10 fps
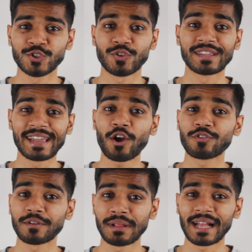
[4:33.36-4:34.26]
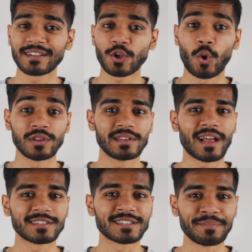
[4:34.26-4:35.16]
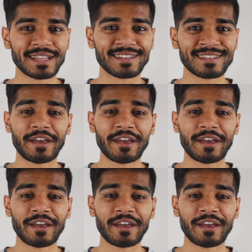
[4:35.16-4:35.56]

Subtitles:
So the day on the planet only lasts a minute.